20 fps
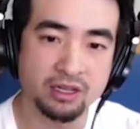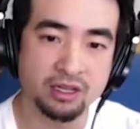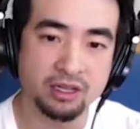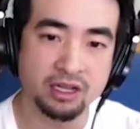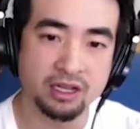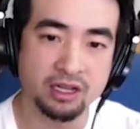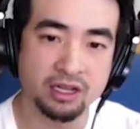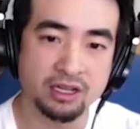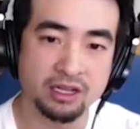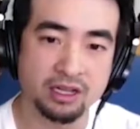Like
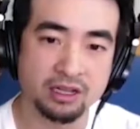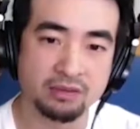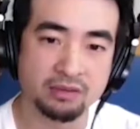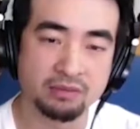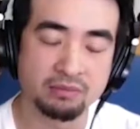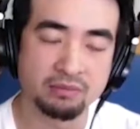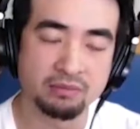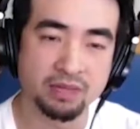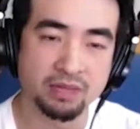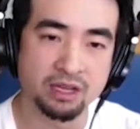I
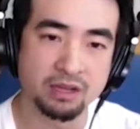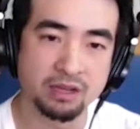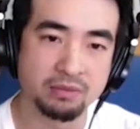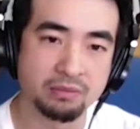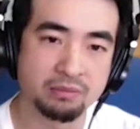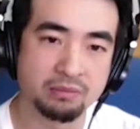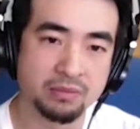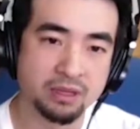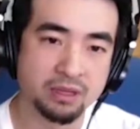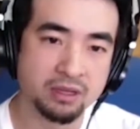like a
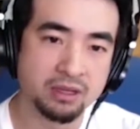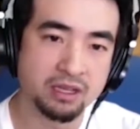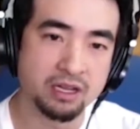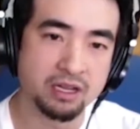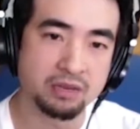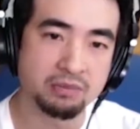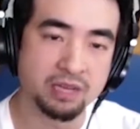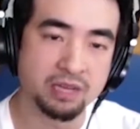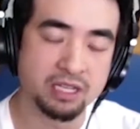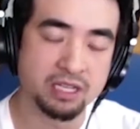kind
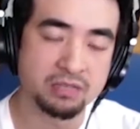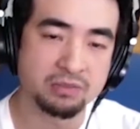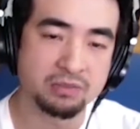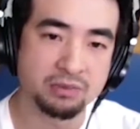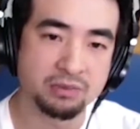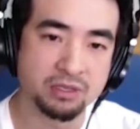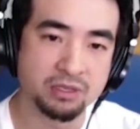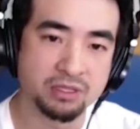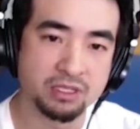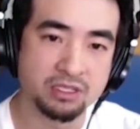of basement
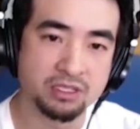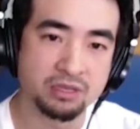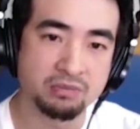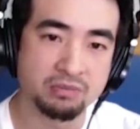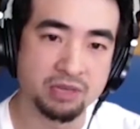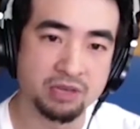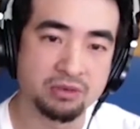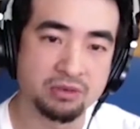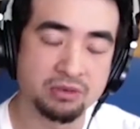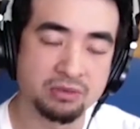musician,
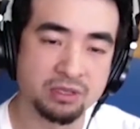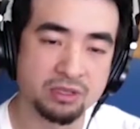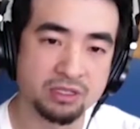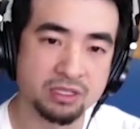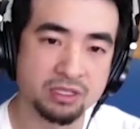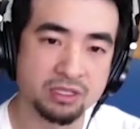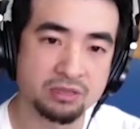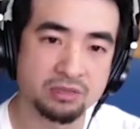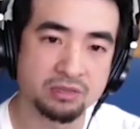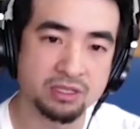bedroom
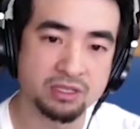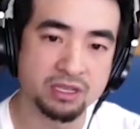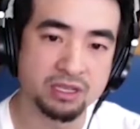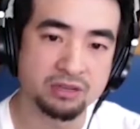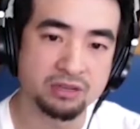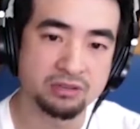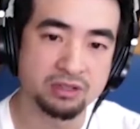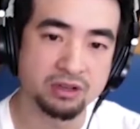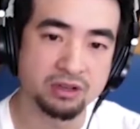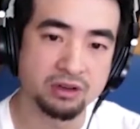musician
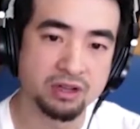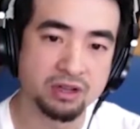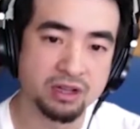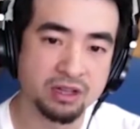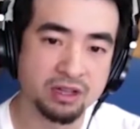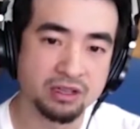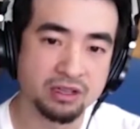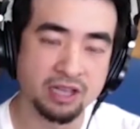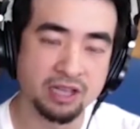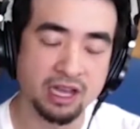myself. So
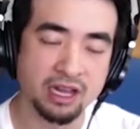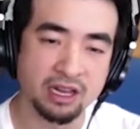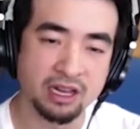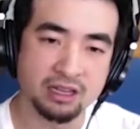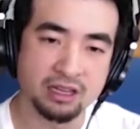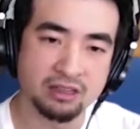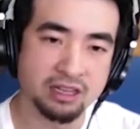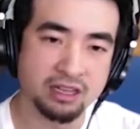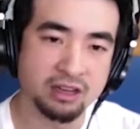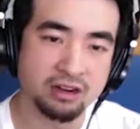yeah, I
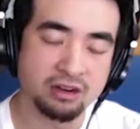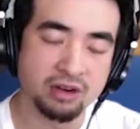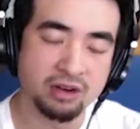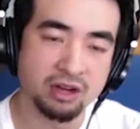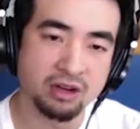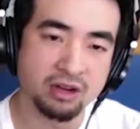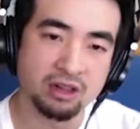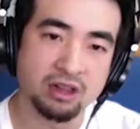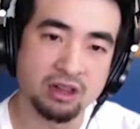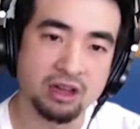tinker
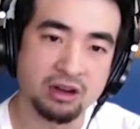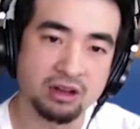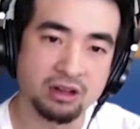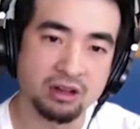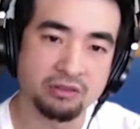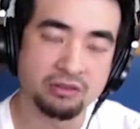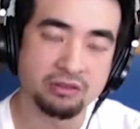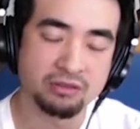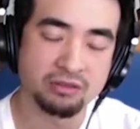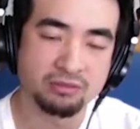around a lot
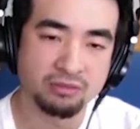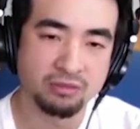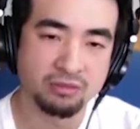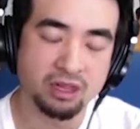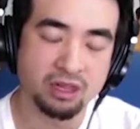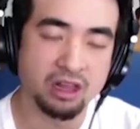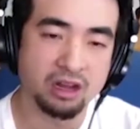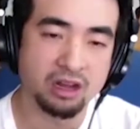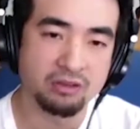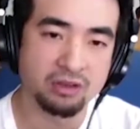
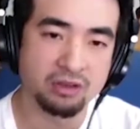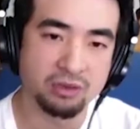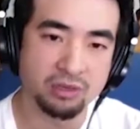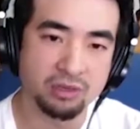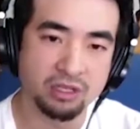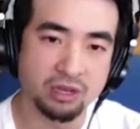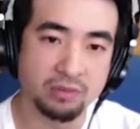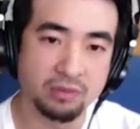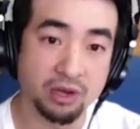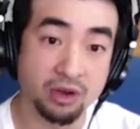of it was
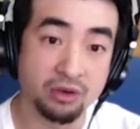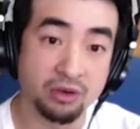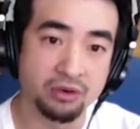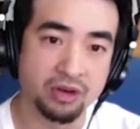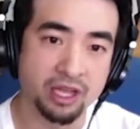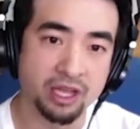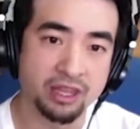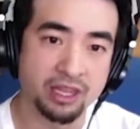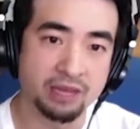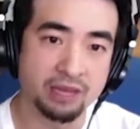on my own
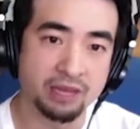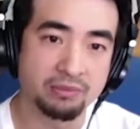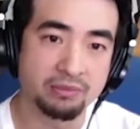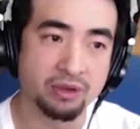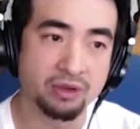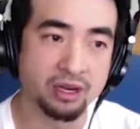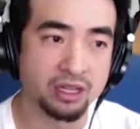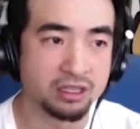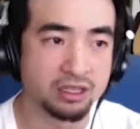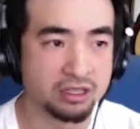at that
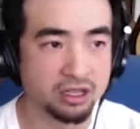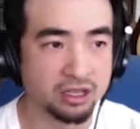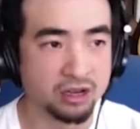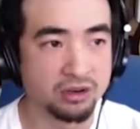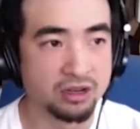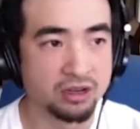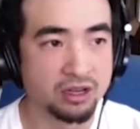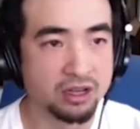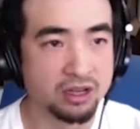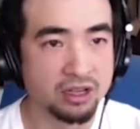point. And
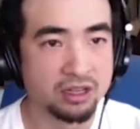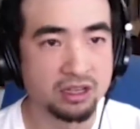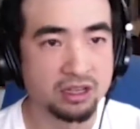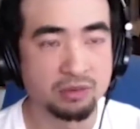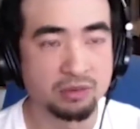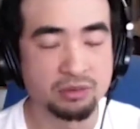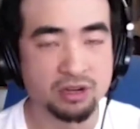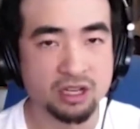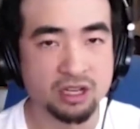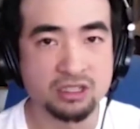so the
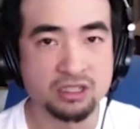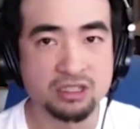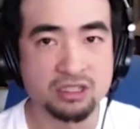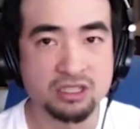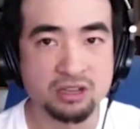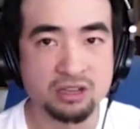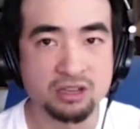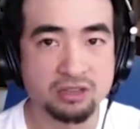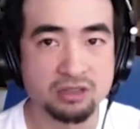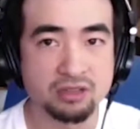production
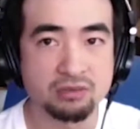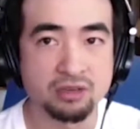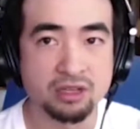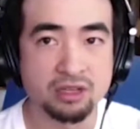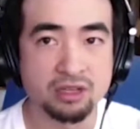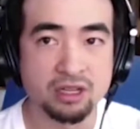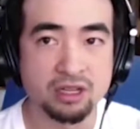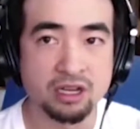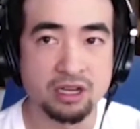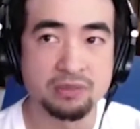stuff didn't
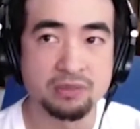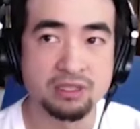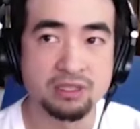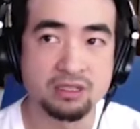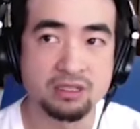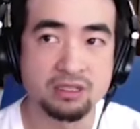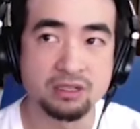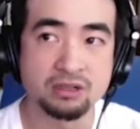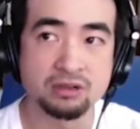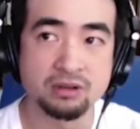really come
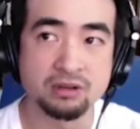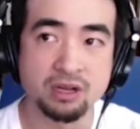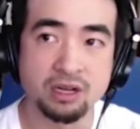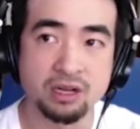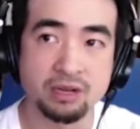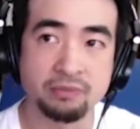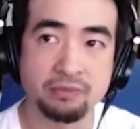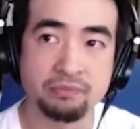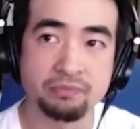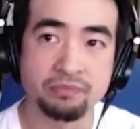until
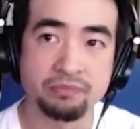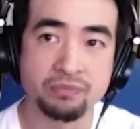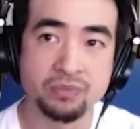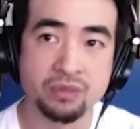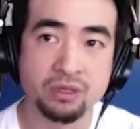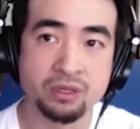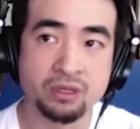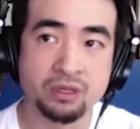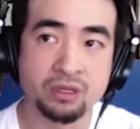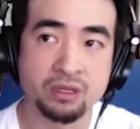
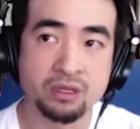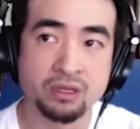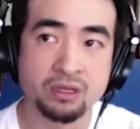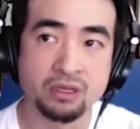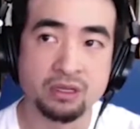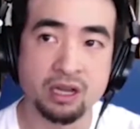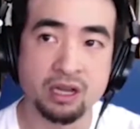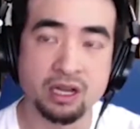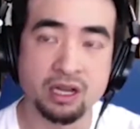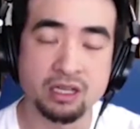
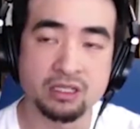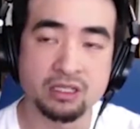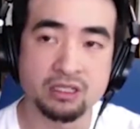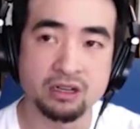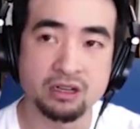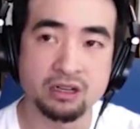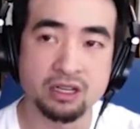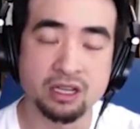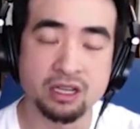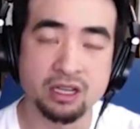I
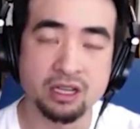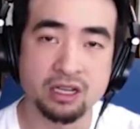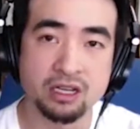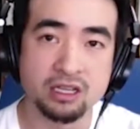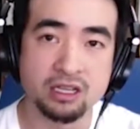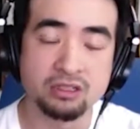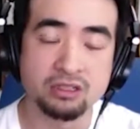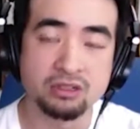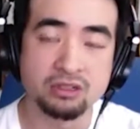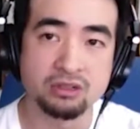started getting
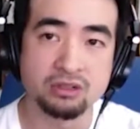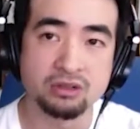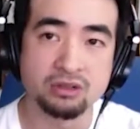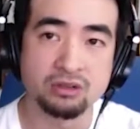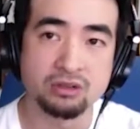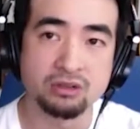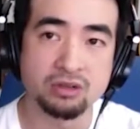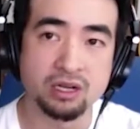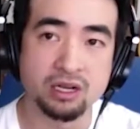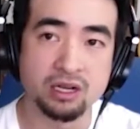into